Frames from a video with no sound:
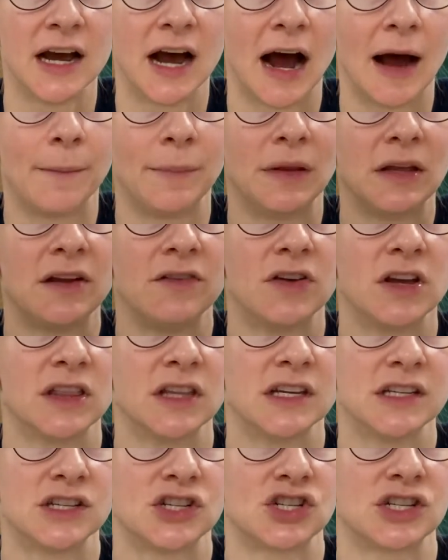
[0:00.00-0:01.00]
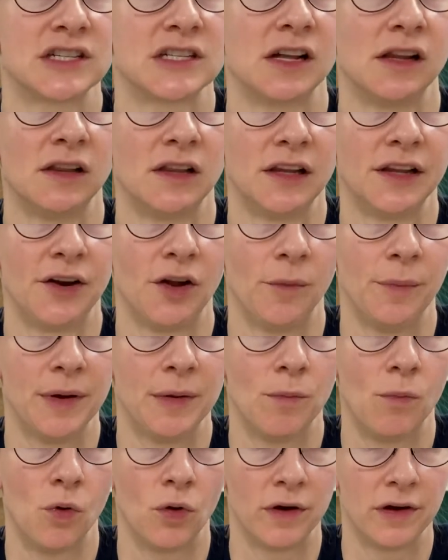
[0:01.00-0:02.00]
I'm leaving this just a little bit
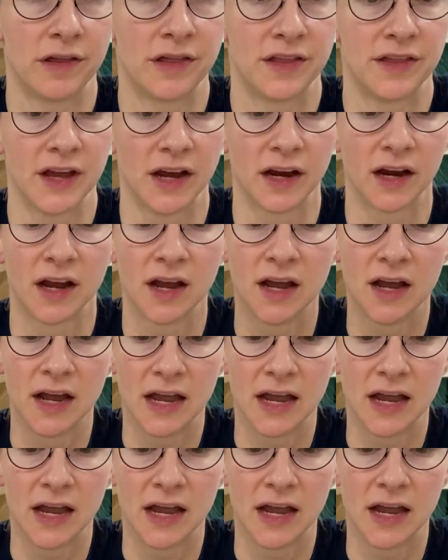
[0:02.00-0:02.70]
more thick.